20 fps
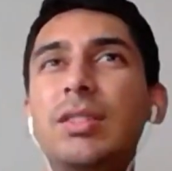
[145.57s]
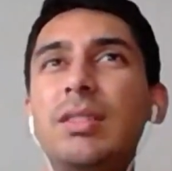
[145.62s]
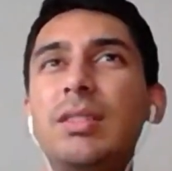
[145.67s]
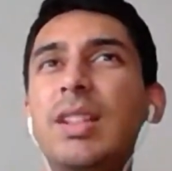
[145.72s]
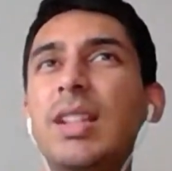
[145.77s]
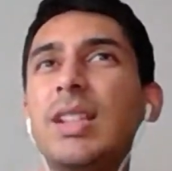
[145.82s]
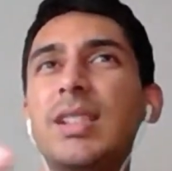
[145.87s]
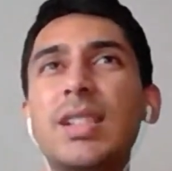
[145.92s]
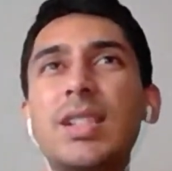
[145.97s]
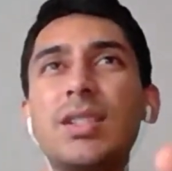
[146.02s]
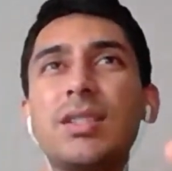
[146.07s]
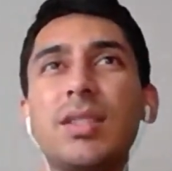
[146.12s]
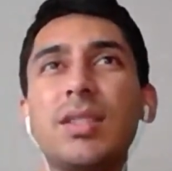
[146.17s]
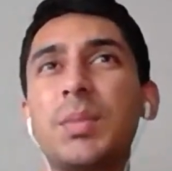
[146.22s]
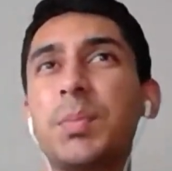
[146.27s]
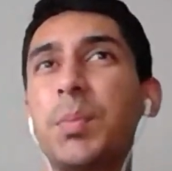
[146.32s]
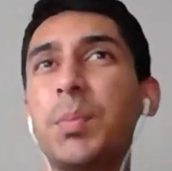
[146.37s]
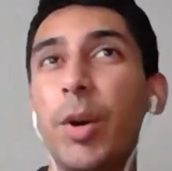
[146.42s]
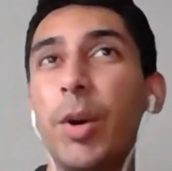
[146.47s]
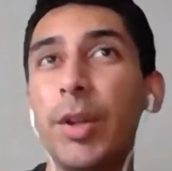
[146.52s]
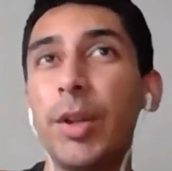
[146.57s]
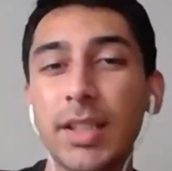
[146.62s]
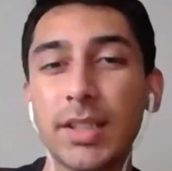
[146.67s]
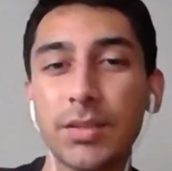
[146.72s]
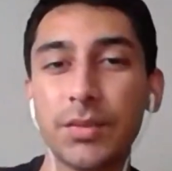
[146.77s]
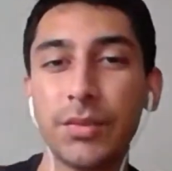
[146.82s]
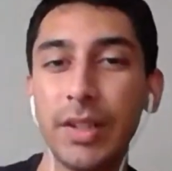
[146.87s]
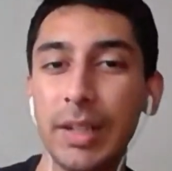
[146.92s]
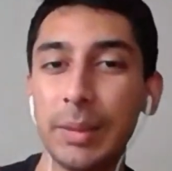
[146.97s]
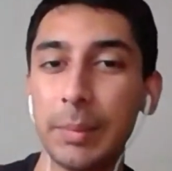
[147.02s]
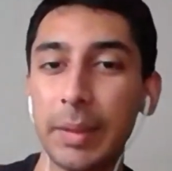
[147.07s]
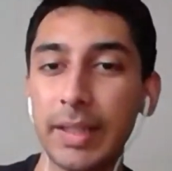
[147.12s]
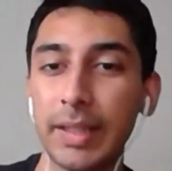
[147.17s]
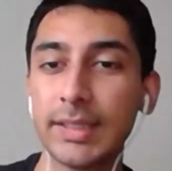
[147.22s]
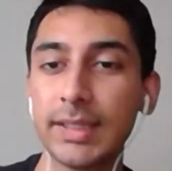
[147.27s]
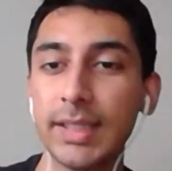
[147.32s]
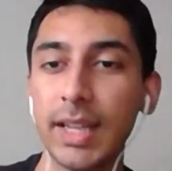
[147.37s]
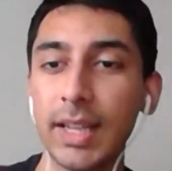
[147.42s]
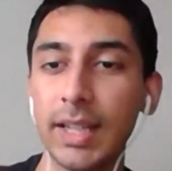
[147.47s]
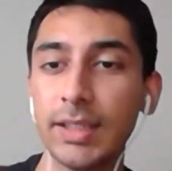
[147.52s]
this point doesn't really make
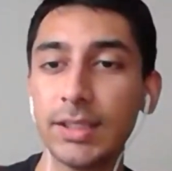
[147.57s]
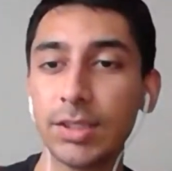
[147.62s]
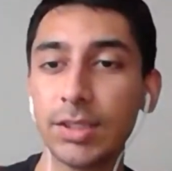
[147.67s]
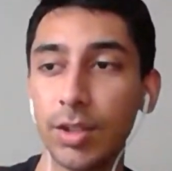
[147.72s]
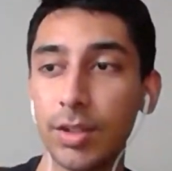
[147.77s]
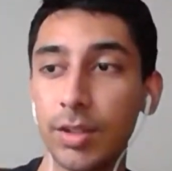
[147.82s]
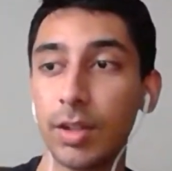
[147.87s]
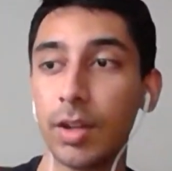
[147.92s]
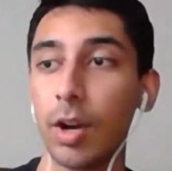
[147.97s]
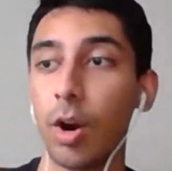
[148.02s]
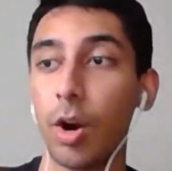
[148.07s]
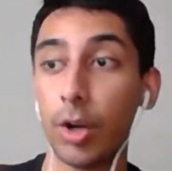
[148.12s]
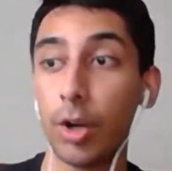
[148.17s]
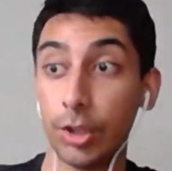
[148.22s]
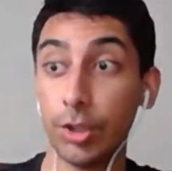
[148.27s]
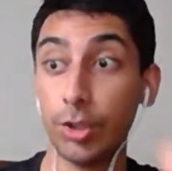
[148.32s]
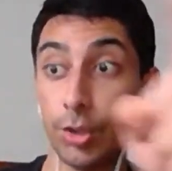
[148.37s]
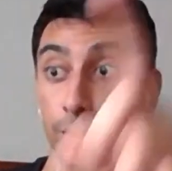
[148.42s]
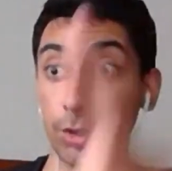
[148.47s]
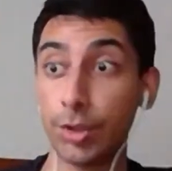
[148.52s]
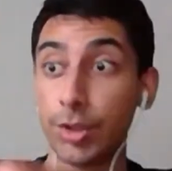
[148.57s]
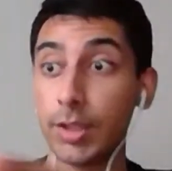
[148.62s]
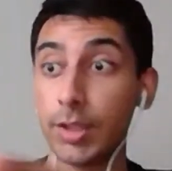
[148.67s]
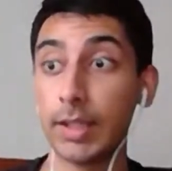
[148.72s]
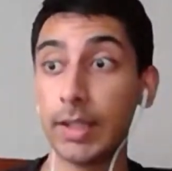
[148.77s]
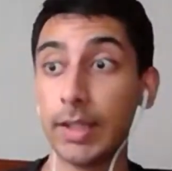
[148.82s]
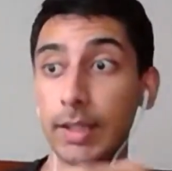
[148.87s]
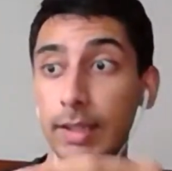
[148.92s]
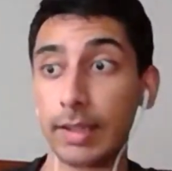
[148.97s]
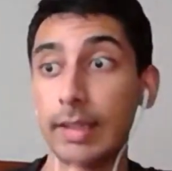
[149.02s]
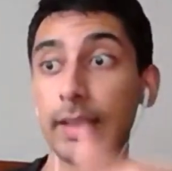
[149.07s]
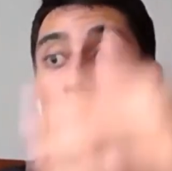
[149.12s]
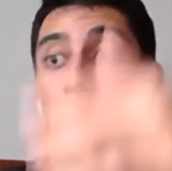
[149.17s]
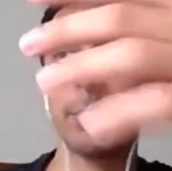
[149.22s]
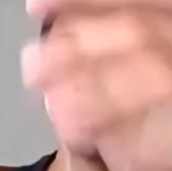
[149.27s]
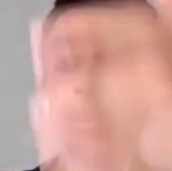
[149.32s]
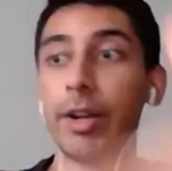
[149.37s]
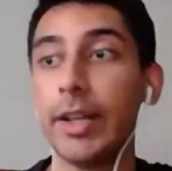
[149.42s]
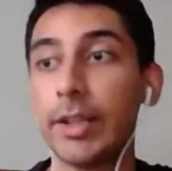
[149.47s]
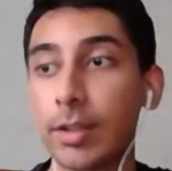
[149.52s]
sense, or you should
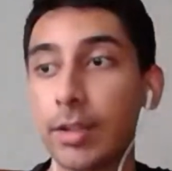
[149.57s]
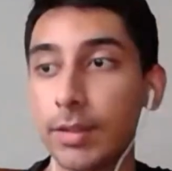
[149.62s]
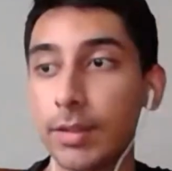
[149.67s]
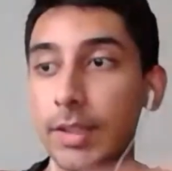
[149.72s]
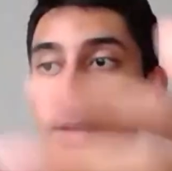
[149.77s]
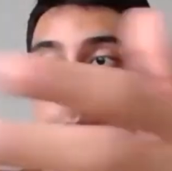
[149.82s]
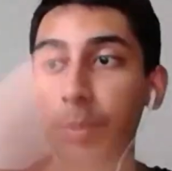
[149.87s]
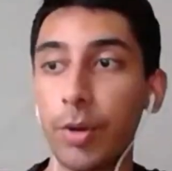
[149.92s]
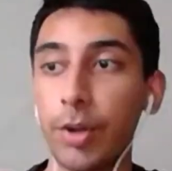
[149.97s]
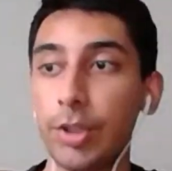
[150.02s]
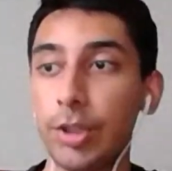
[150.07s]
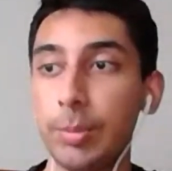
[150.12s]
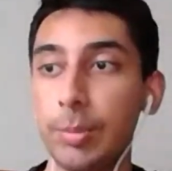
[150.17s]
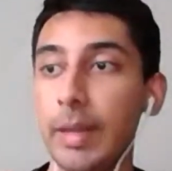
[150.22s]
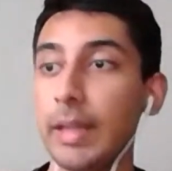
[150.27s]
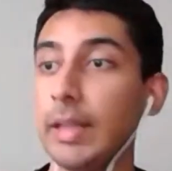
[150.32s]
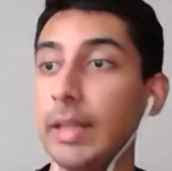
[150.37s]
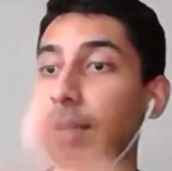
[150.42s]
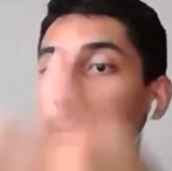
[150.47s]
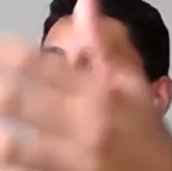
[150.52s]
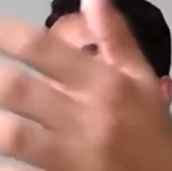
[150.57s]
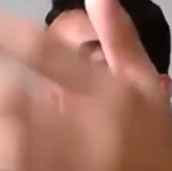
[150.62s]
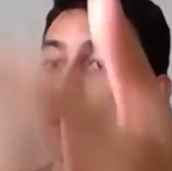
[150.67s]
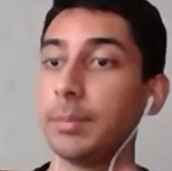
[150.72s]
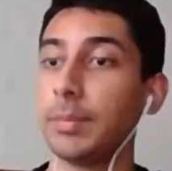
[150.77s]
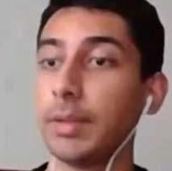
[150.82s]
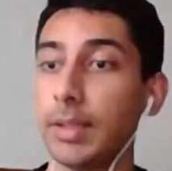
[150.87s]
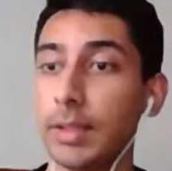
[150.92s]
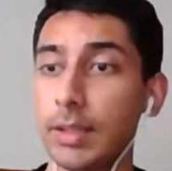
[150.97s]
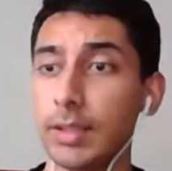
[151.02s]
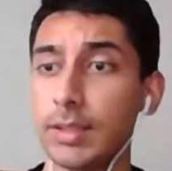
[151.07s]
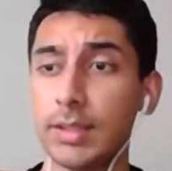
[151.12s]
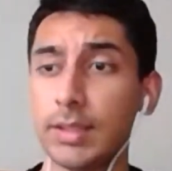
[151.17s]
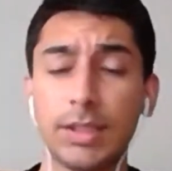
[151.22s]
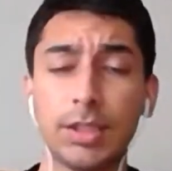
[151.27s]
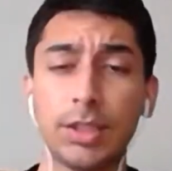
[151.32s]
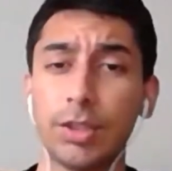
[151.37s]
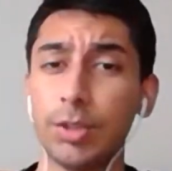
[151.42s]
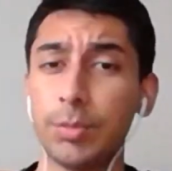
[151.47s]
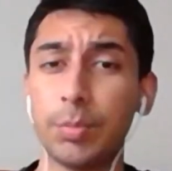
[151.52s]
elaborate on this point you made here, but because
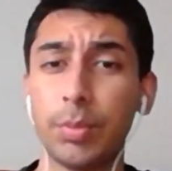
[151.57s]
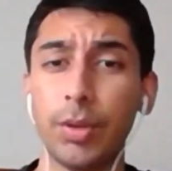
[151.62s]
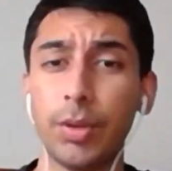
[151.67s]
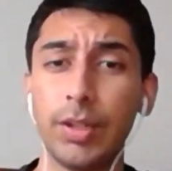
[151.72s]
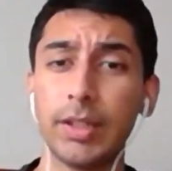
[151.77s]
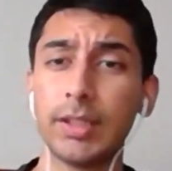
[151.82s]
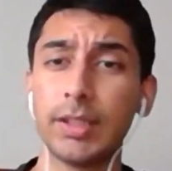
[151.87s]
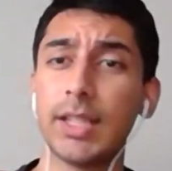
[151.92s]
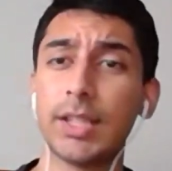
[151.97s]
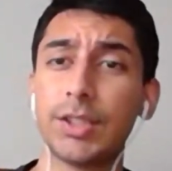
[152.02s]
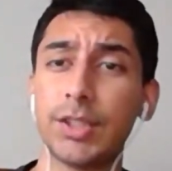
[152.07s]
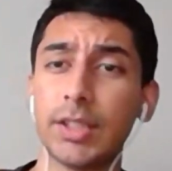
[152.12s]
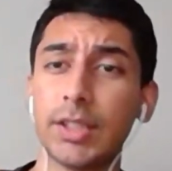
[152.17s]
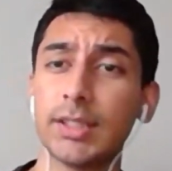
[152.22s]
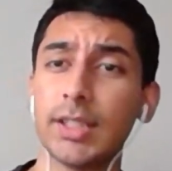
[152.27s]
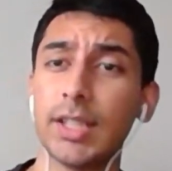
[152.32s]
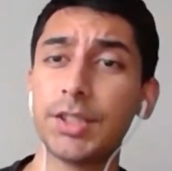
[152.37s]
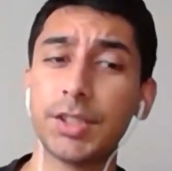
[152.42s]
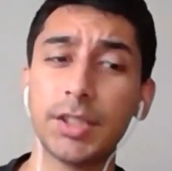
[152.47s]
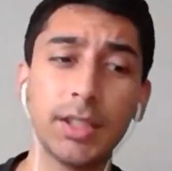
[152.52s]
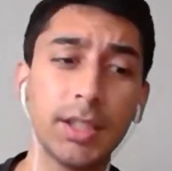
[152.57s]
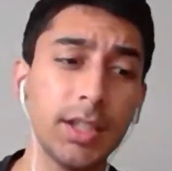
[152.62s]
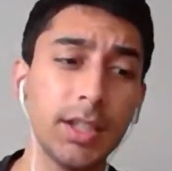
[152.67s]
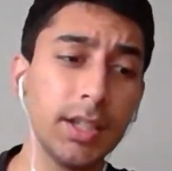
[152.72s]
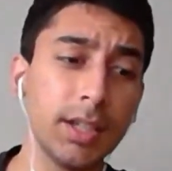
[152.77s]
it's a good point, et cetera, et cetera.